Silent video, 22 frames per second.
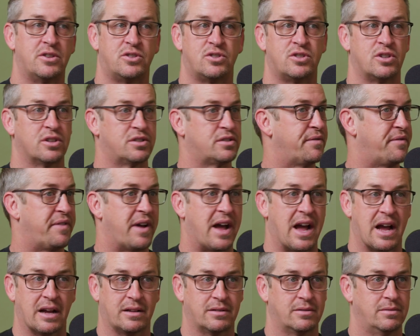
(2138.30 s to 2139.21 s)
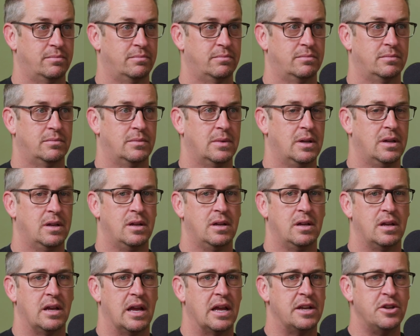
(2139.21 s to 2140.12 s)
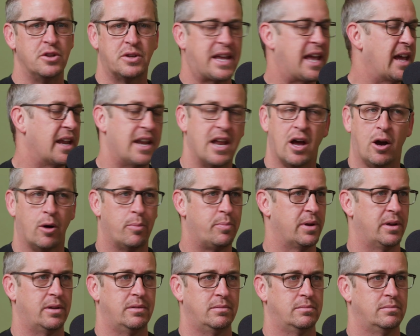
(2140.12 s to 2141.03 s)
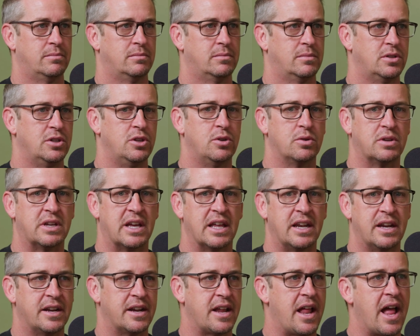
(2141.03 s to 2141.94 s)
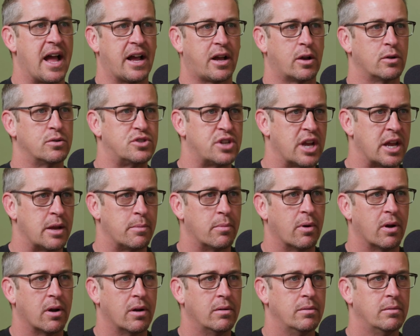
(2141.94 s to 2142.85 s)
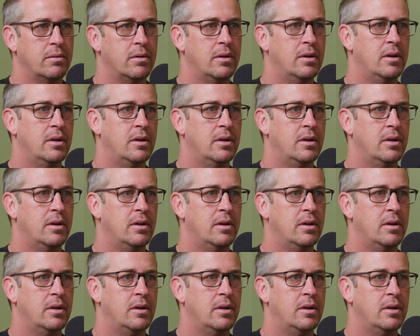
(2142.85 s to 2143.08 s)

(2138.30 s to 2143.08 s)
It's just a fact. And you can't help it. You get in an echo chamber.